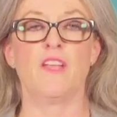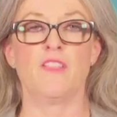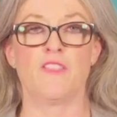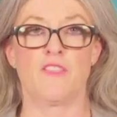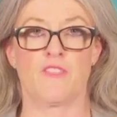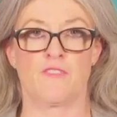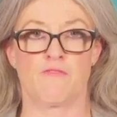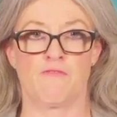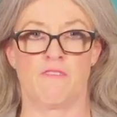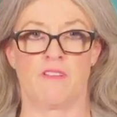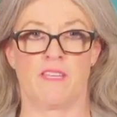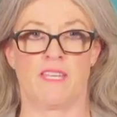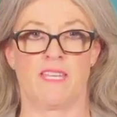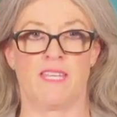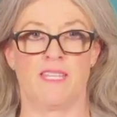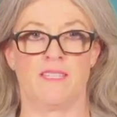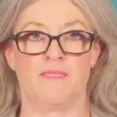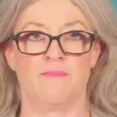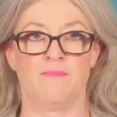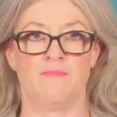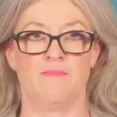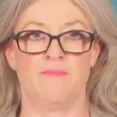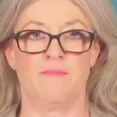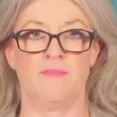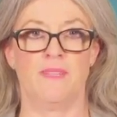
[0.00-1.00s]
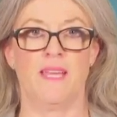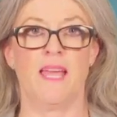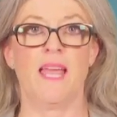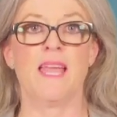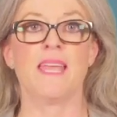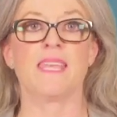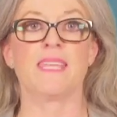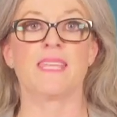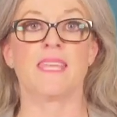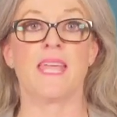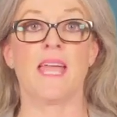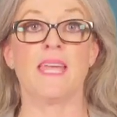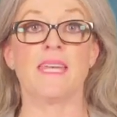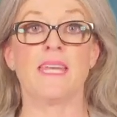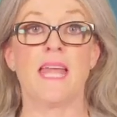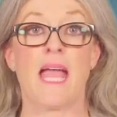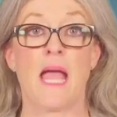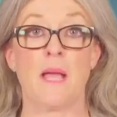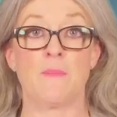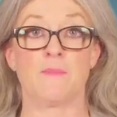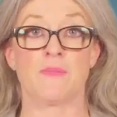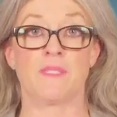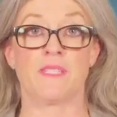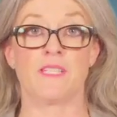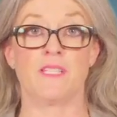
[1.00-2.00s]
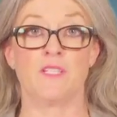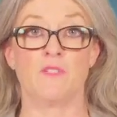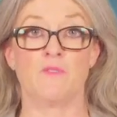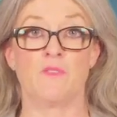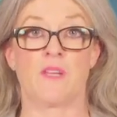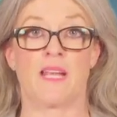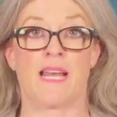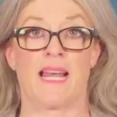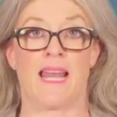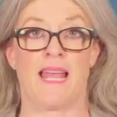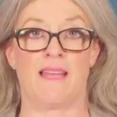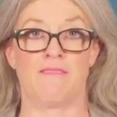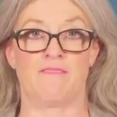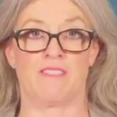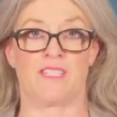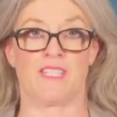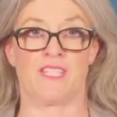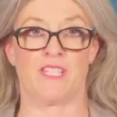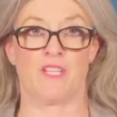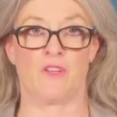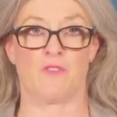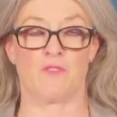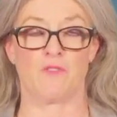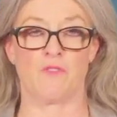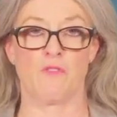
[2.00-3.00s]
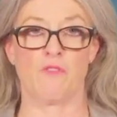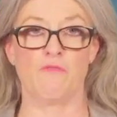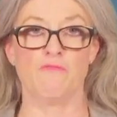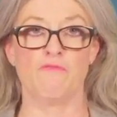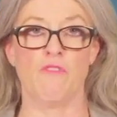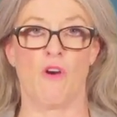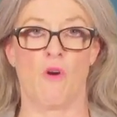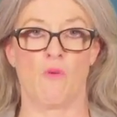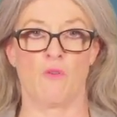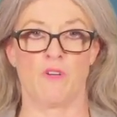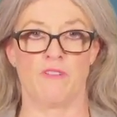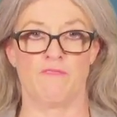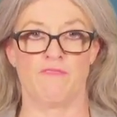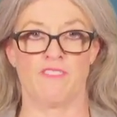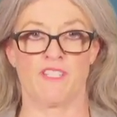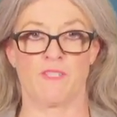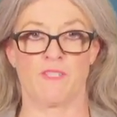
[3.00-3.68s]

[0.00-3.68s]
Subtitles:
Three, get absolute clarity on your role and